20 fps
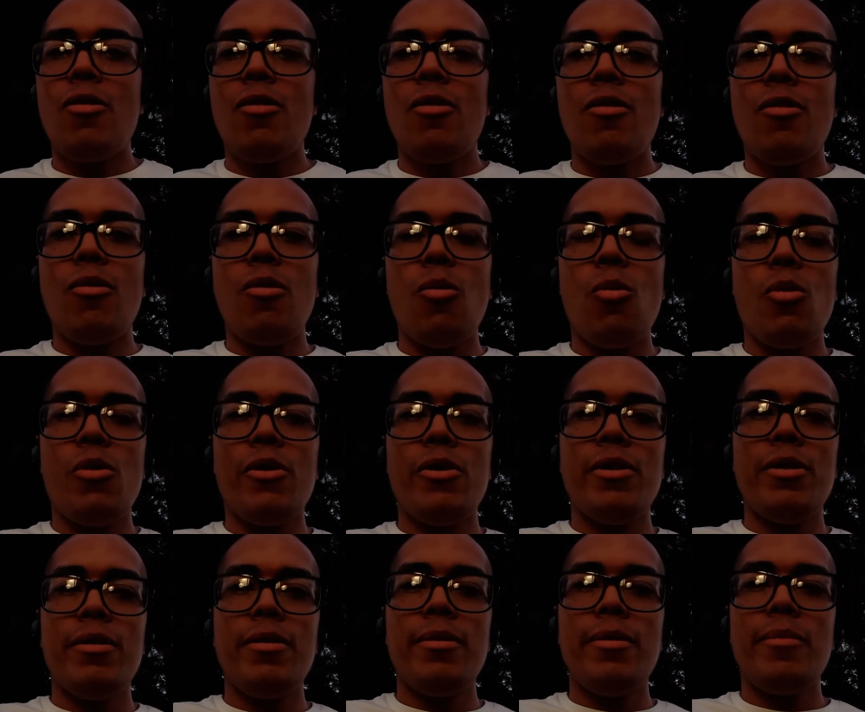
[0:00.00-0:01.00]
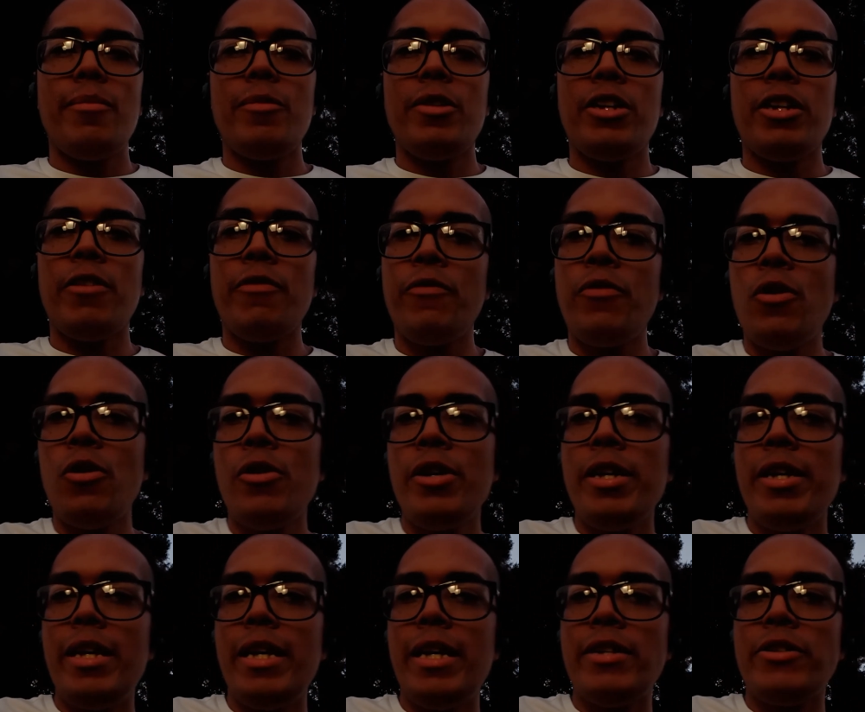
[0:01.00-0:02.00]
or convert
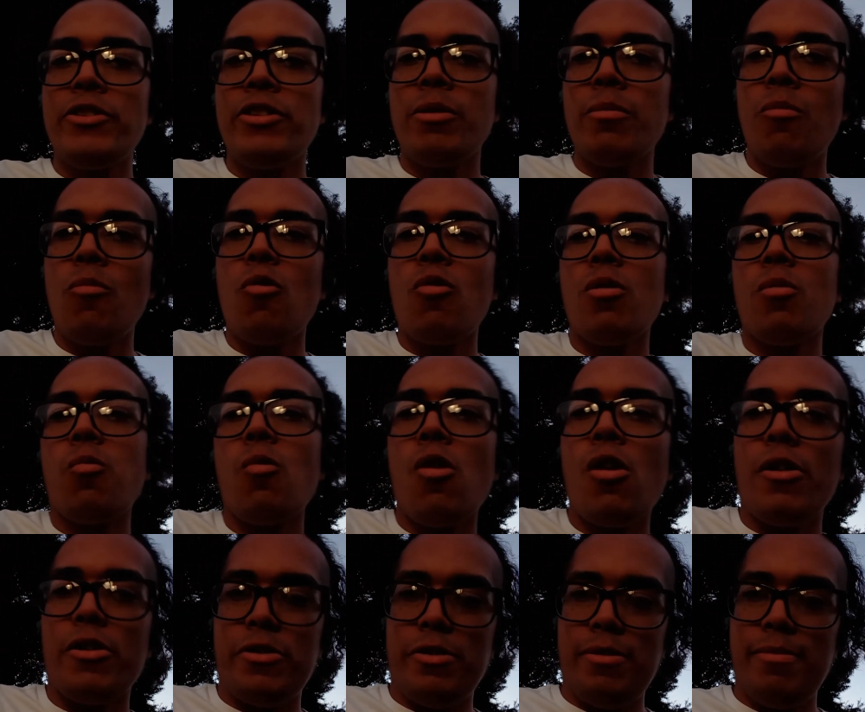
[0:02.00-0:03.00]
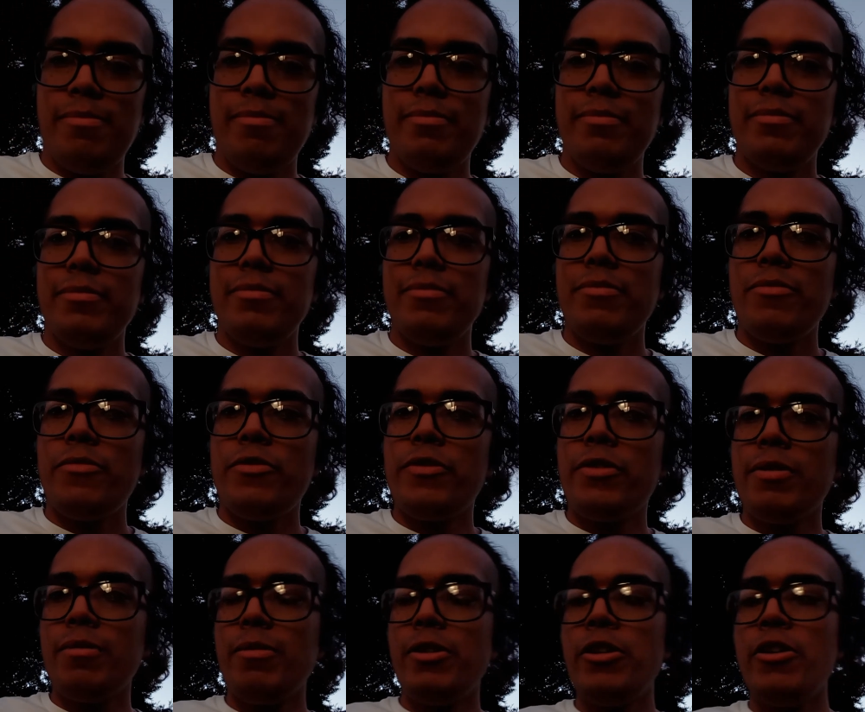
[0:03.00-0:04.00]
it into more water.
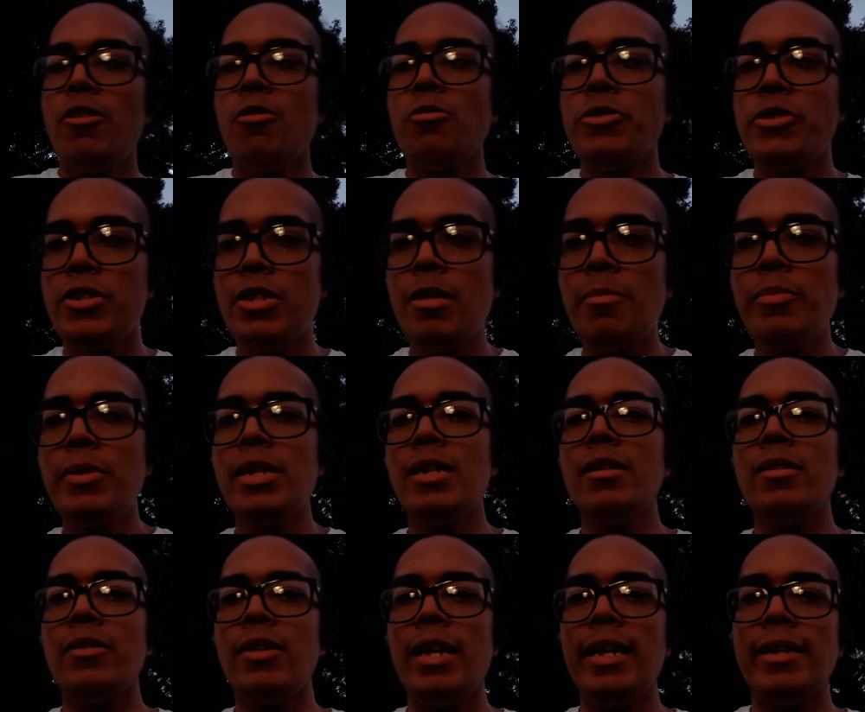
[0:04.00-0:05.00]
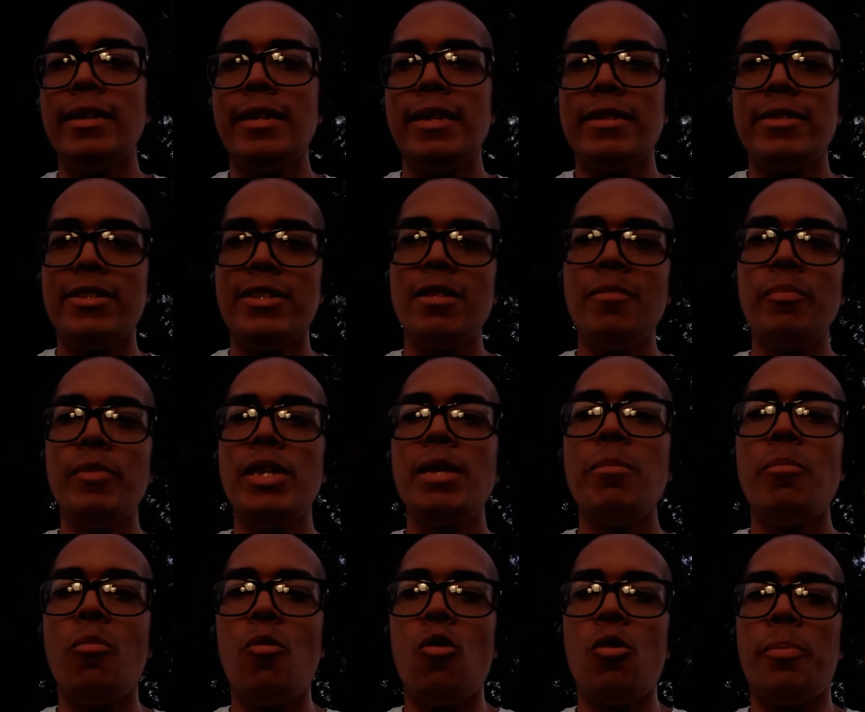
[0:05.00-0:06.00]
Something like that, something
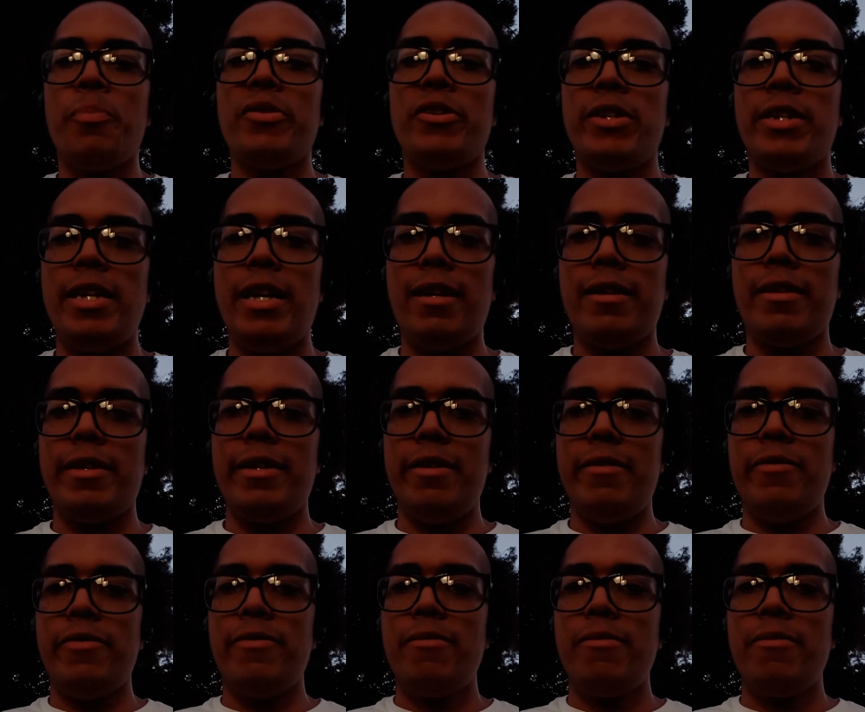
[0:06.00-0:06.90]
more productive.